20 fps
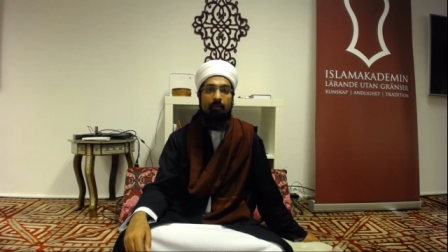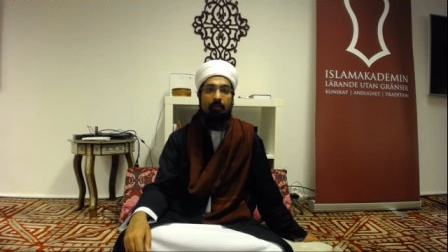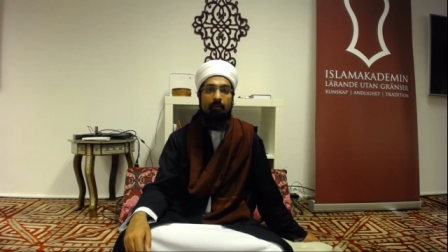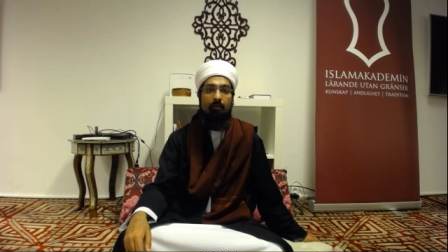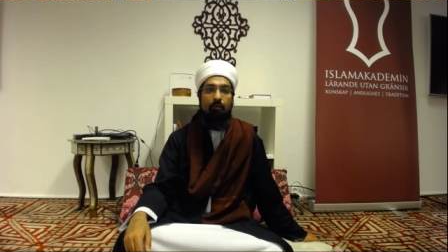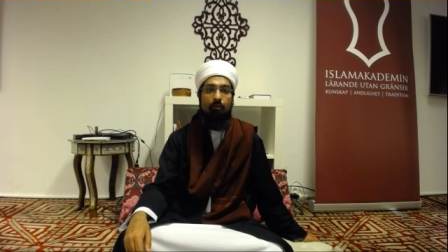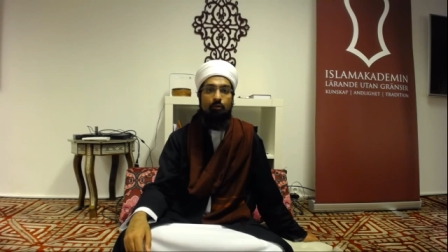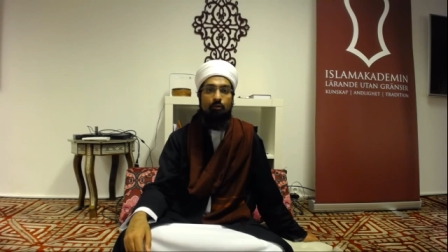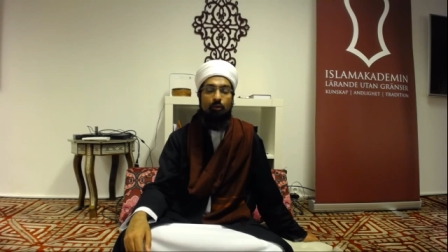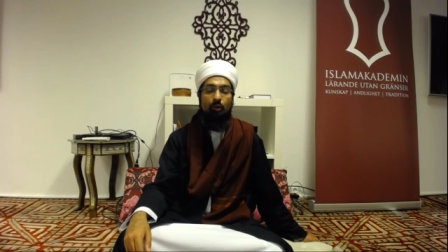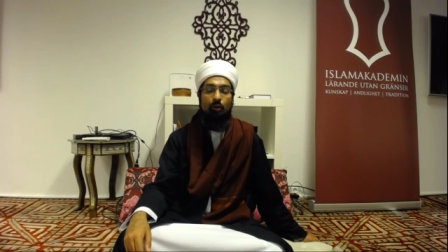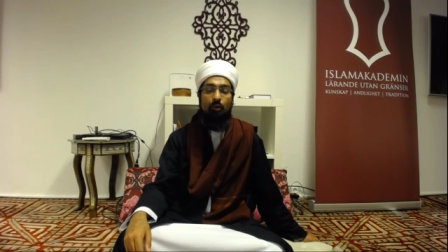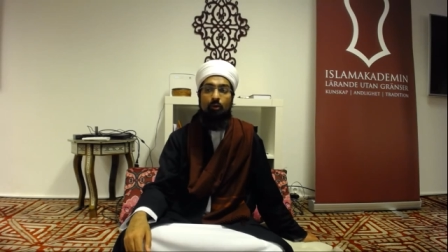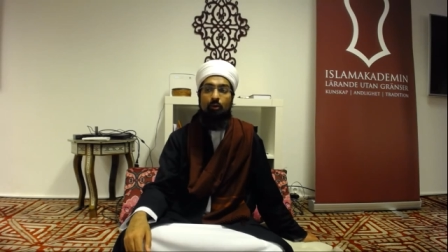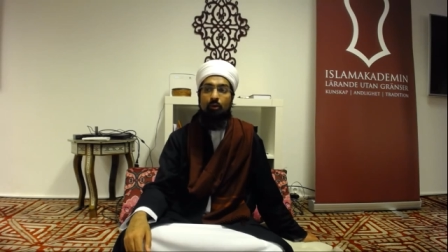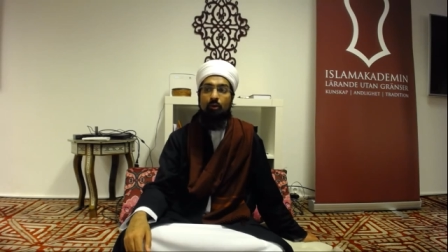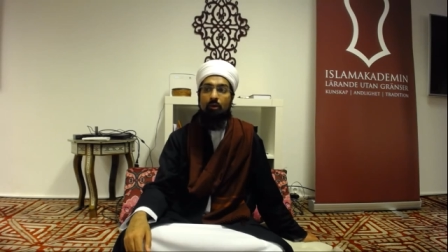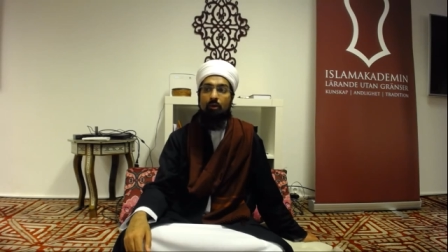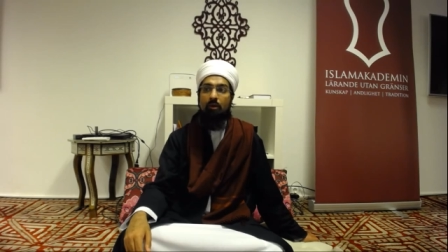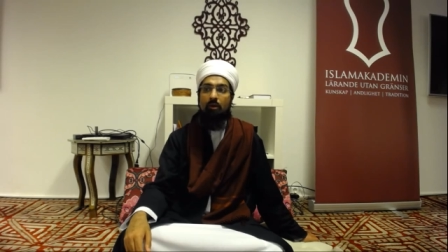So
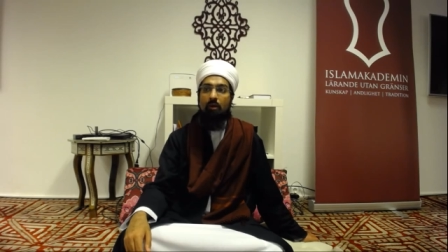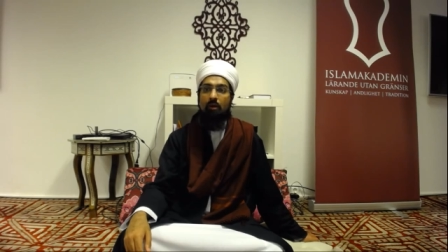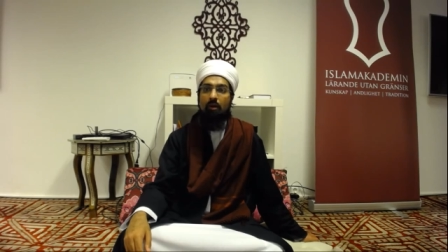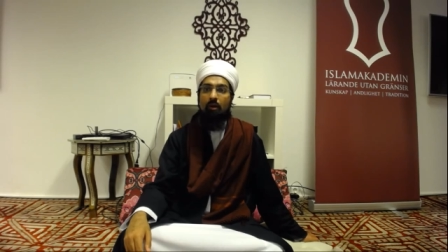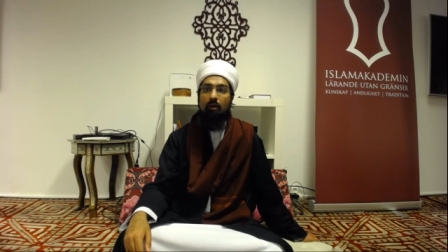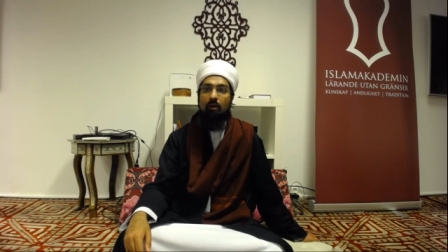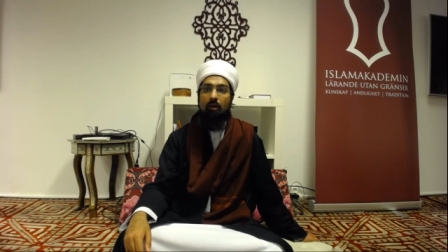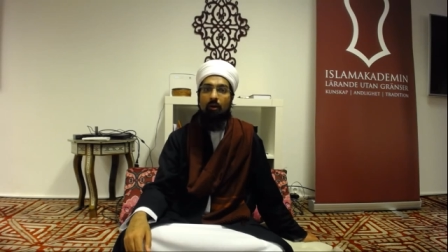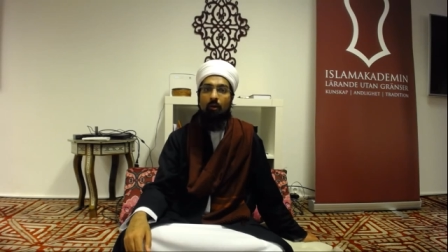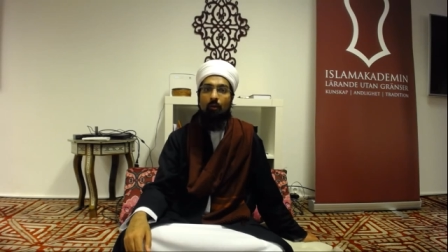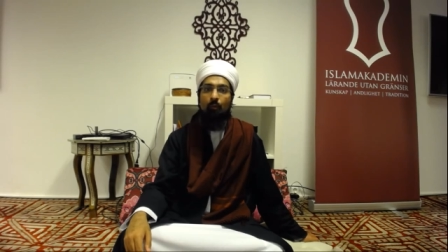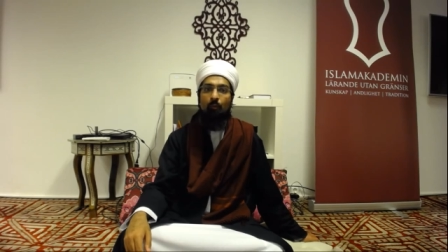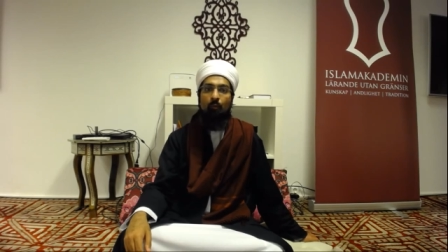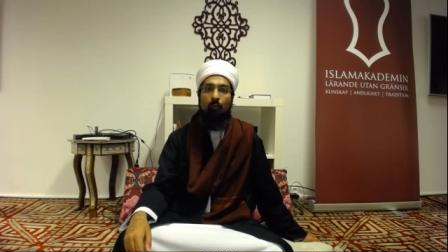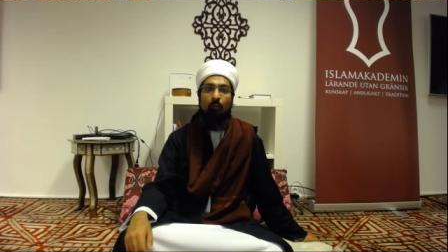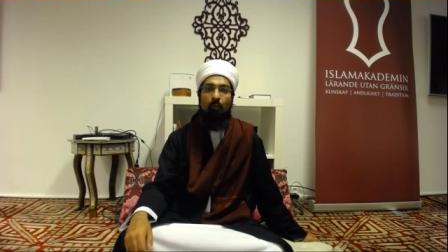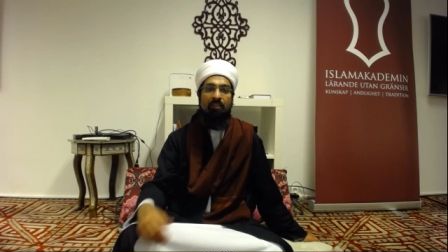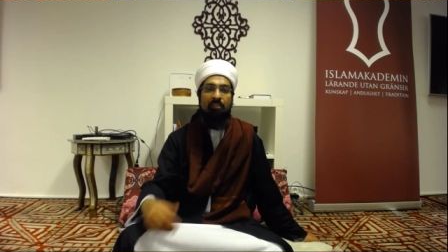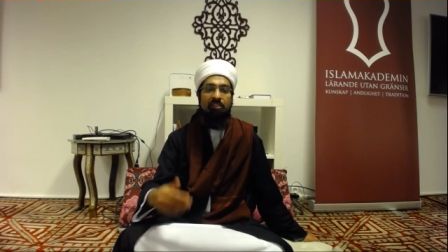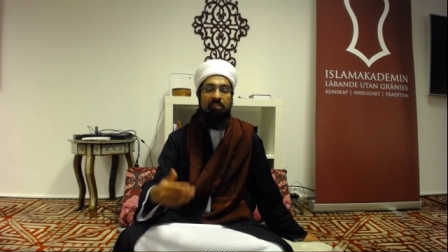
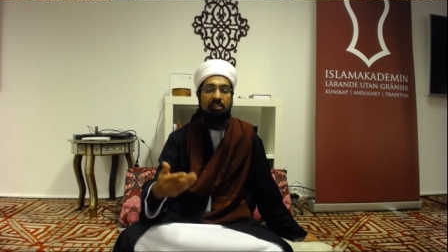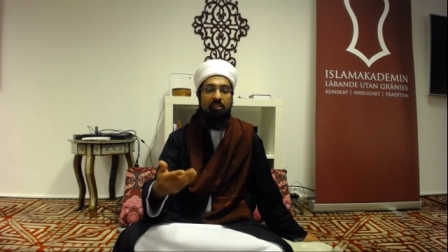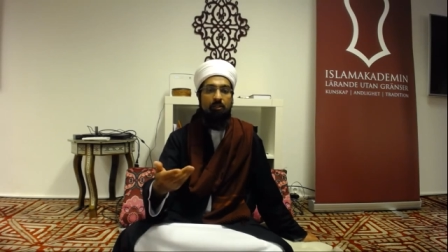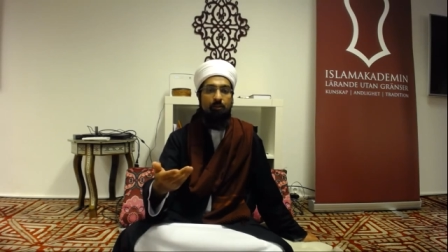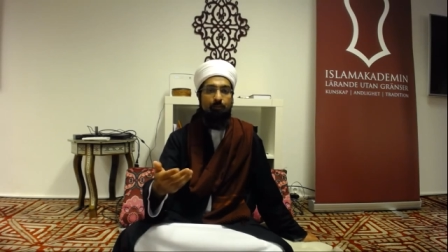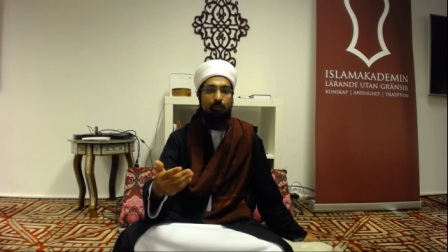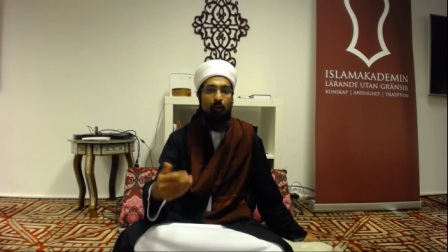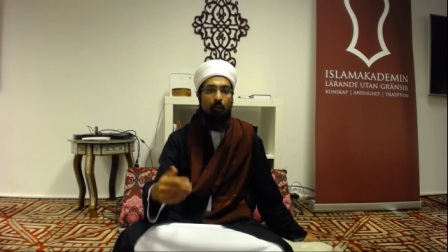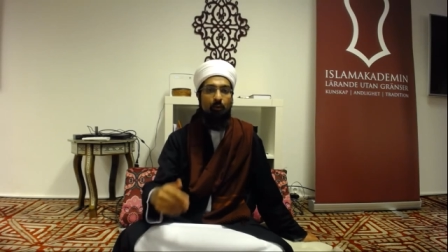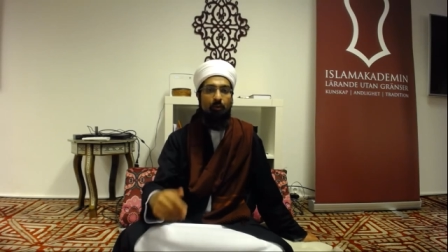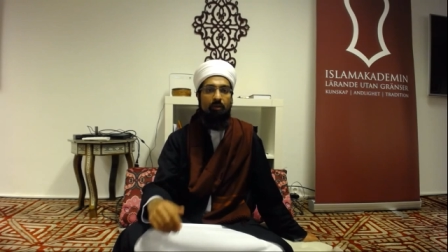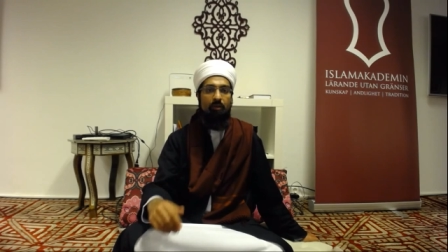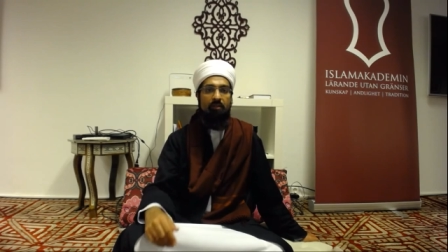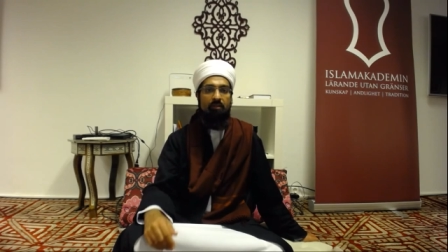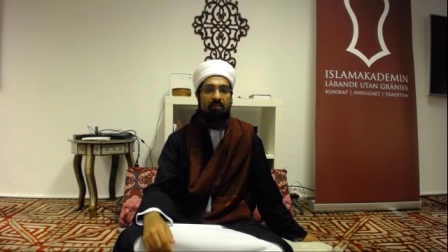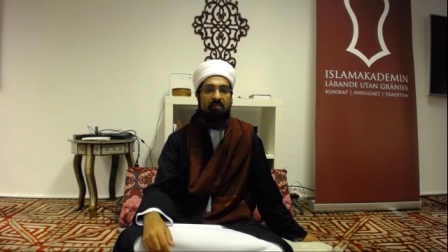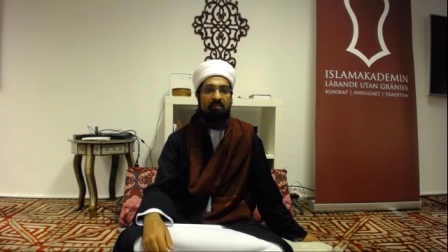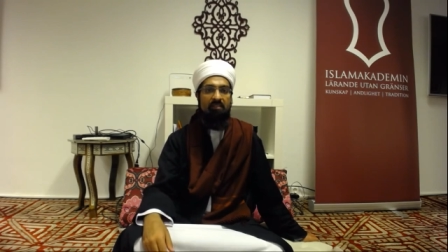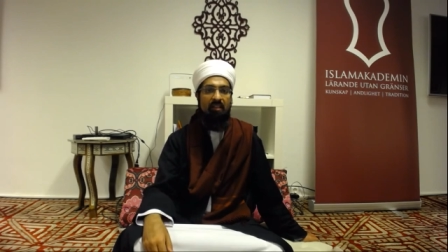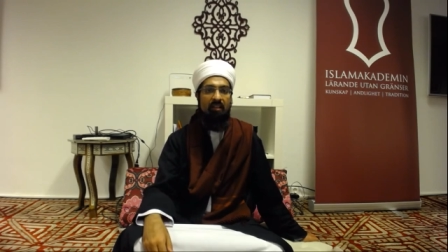when she spoke,
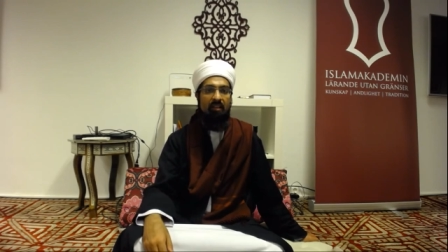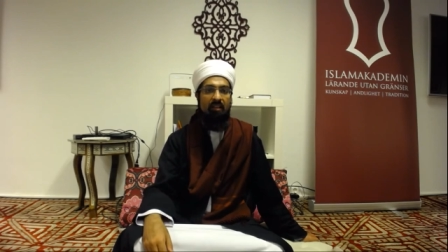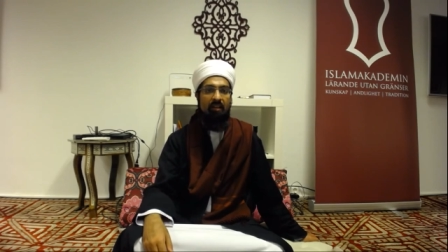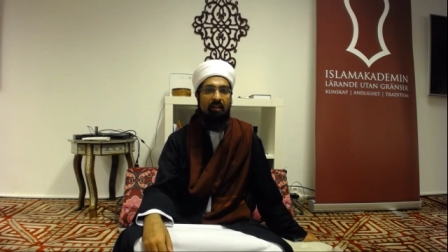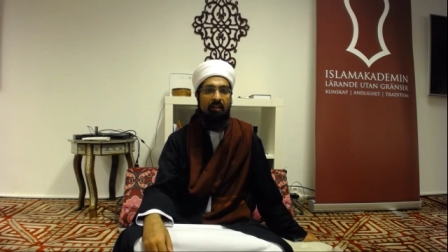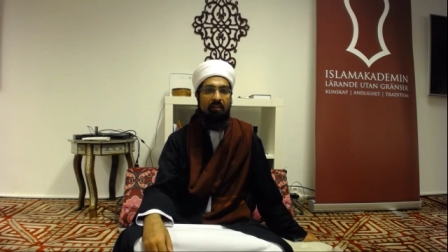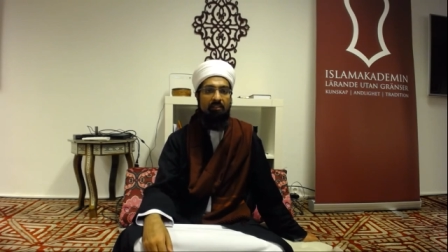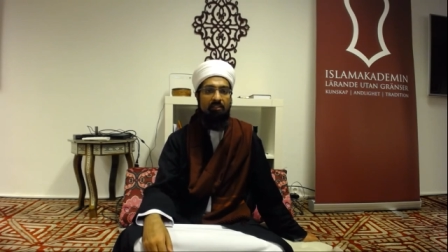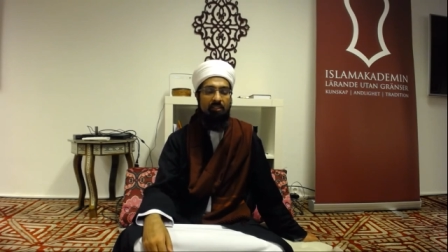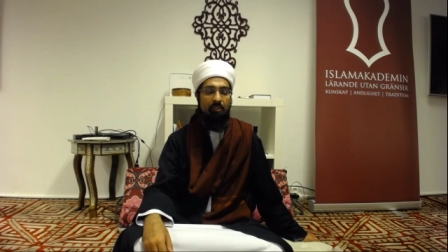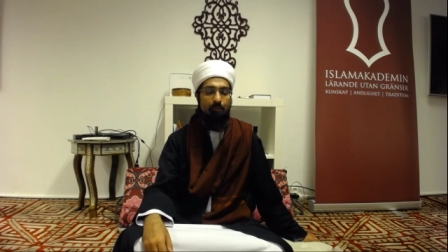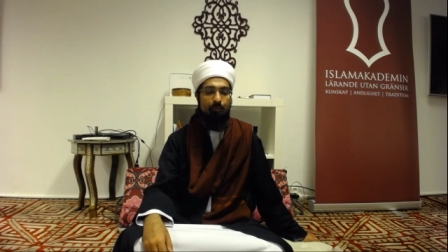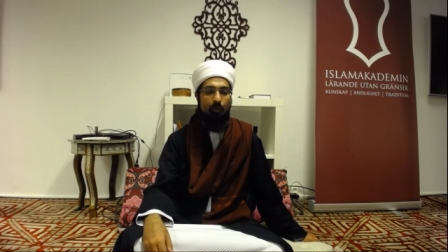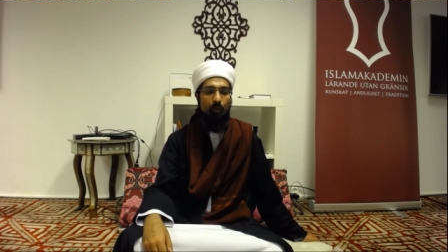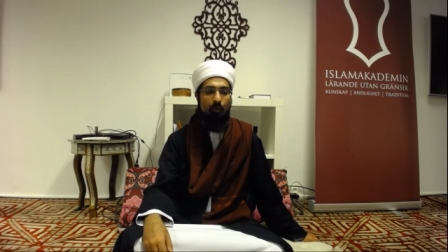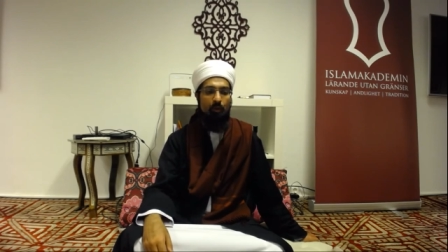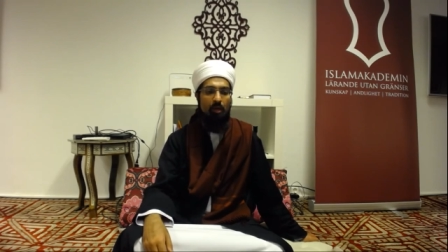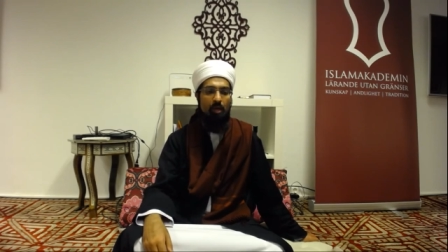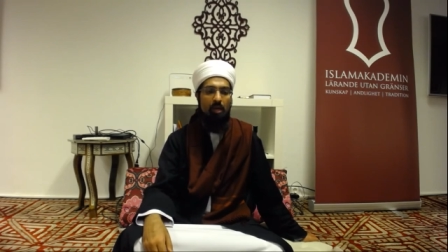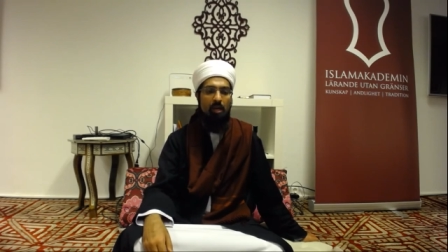this young girl, she spoke,